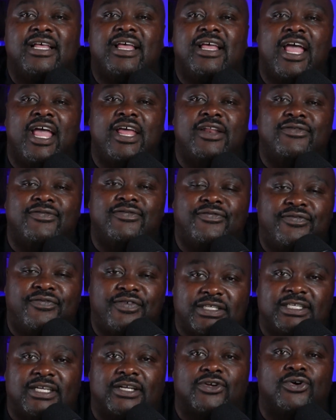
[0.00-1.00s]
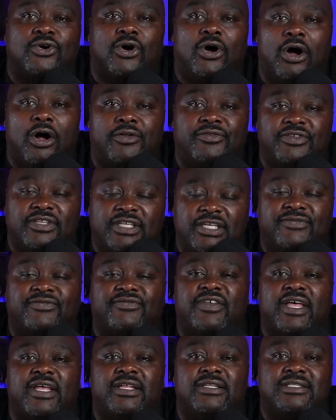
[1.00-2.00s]
and physical on
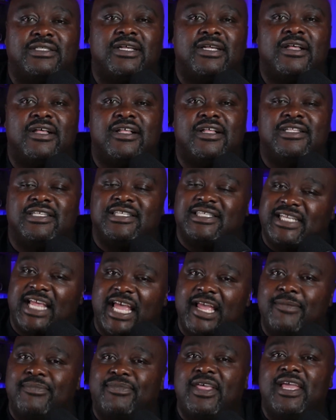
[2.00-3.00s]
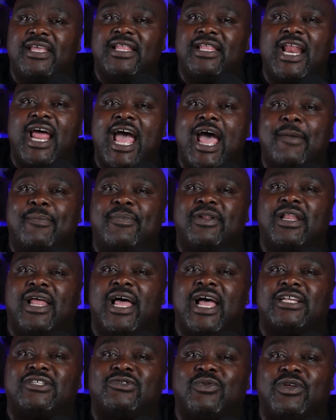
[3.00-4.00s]
defense. The same thing that happened
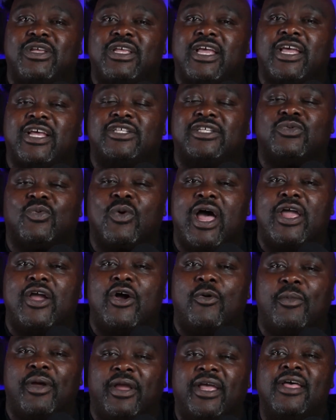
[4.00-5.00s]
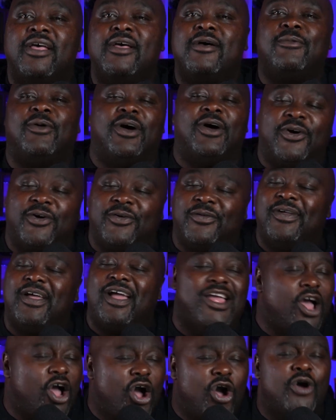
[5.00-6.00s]
last week against Wyoming. Well,
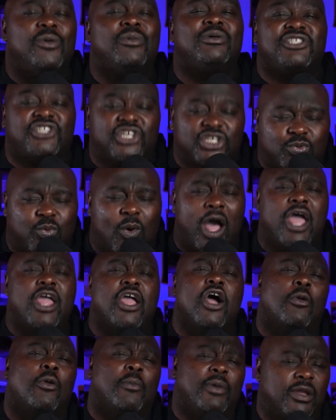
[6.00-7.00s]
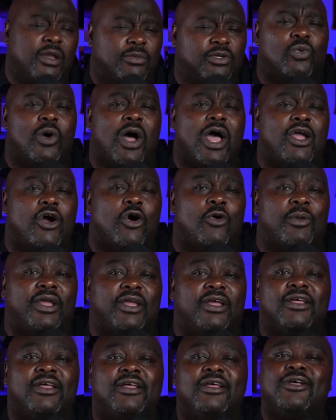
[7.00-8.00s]
it was just Wyoming. It was Wyoming.
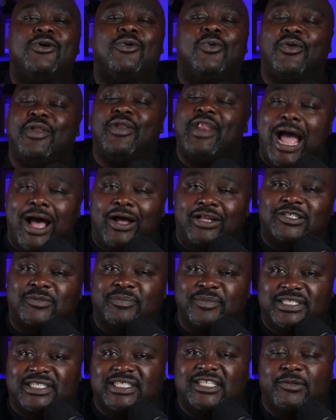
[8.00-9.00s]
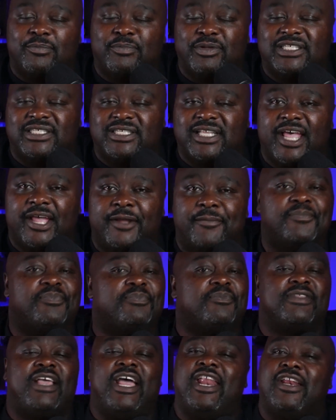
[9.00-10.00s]
Well, now it's Mississippi State.
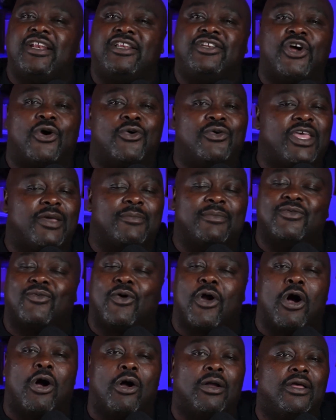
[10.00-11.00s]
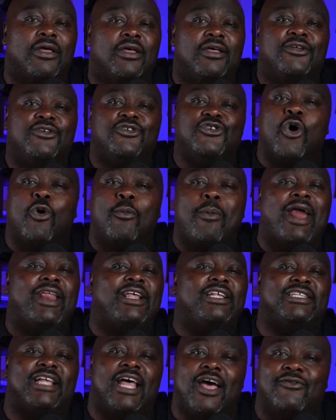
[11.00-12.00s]
And don't get me wrong.
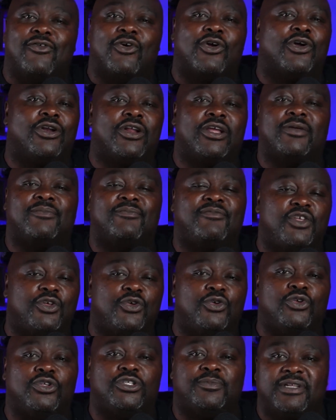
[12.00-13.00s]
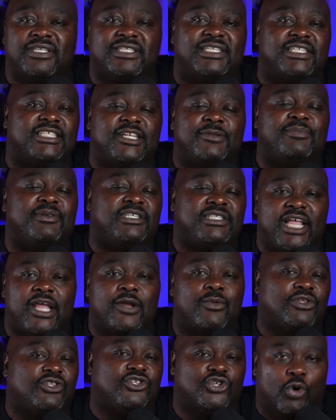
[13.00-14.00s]
Nobody's ever going to confuse Mississippi State
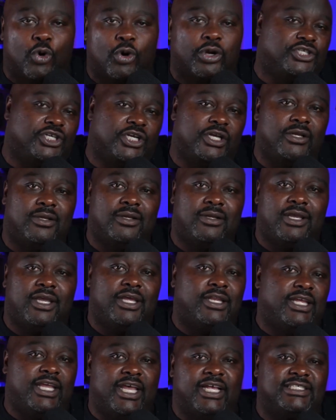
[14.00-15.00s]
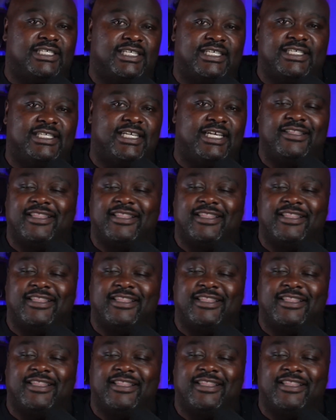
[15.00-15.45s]
with Georgia in the SEC.